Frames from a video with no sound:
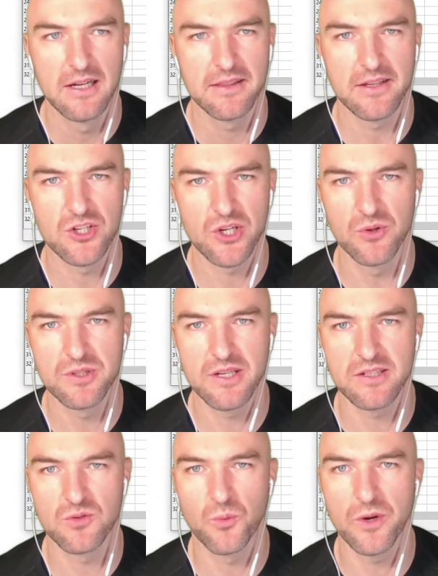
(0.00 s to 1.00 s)
that shows
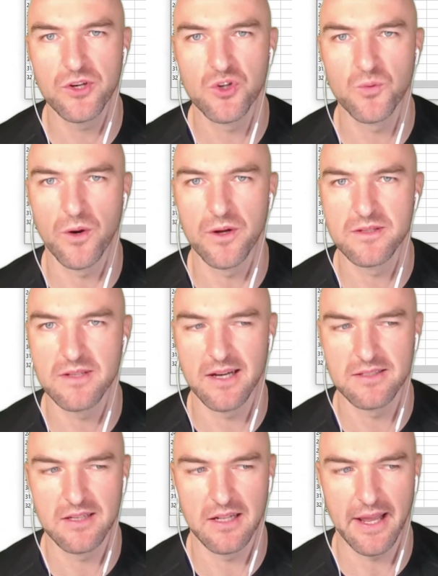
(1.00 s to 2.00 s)
us which ones are
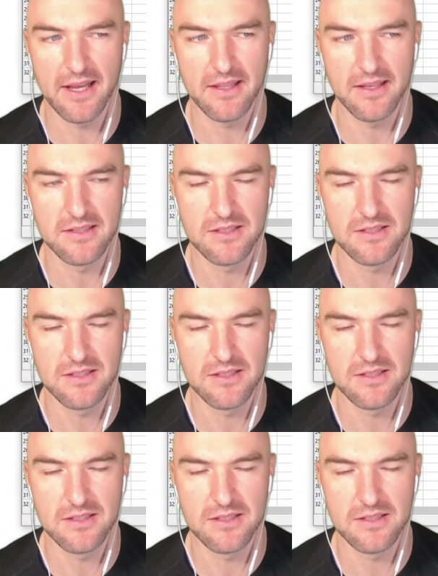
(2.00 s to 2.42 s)
selected.